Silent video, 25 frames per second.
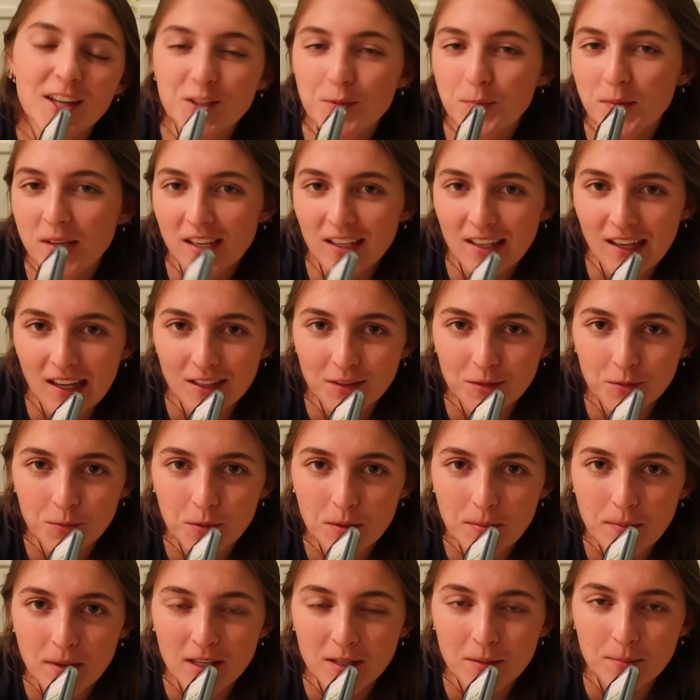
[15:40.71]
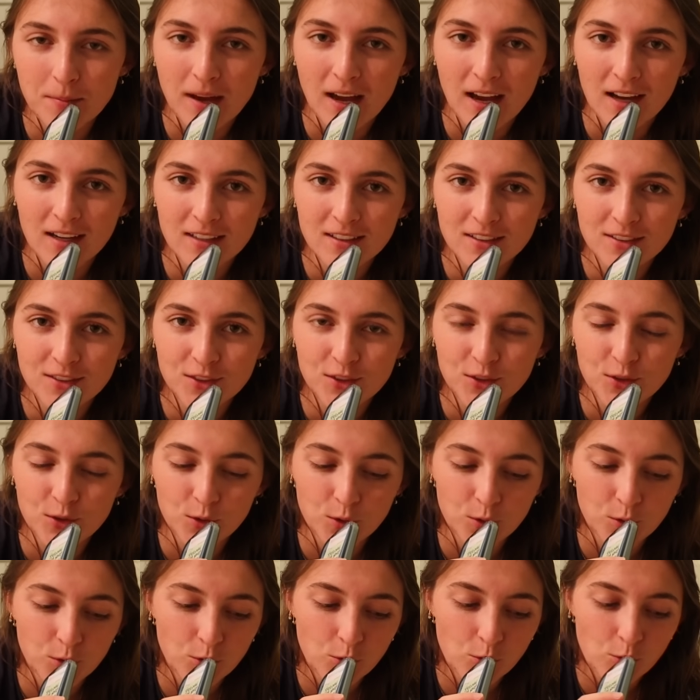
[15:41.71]
It's me again. We made it back
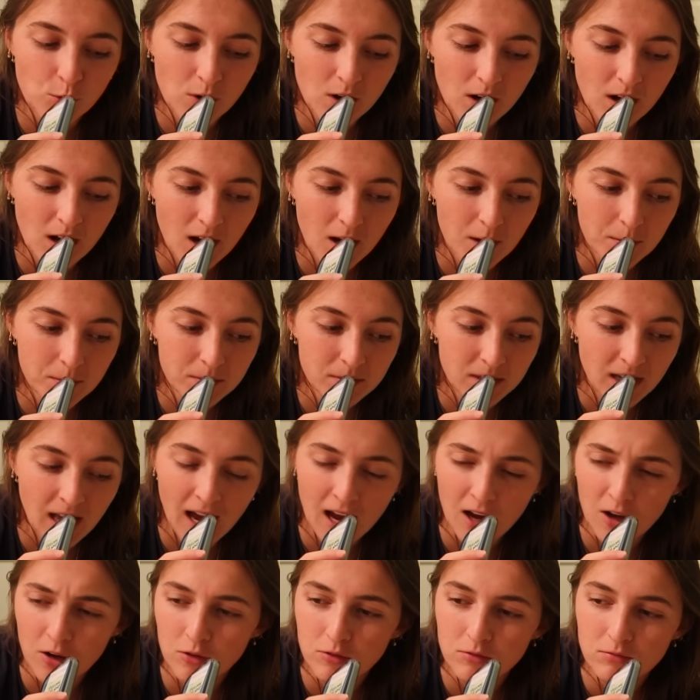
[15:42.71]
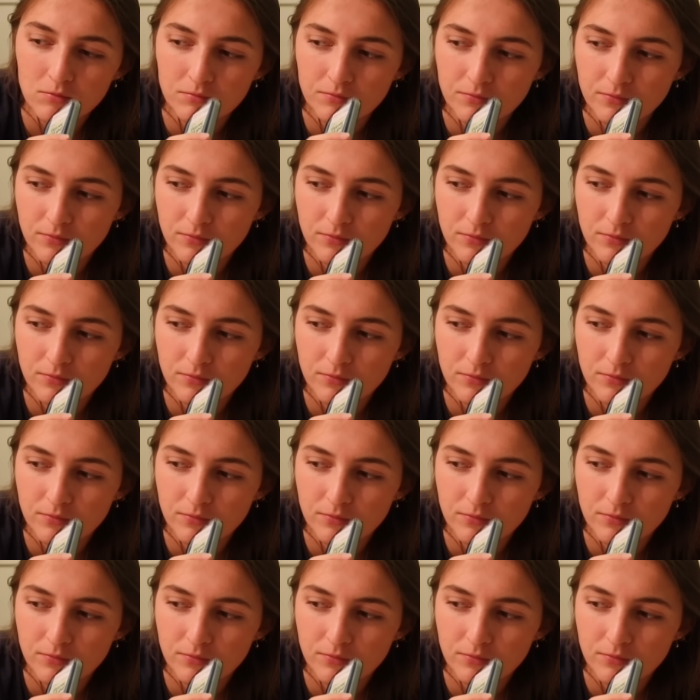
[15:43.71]
to um, now.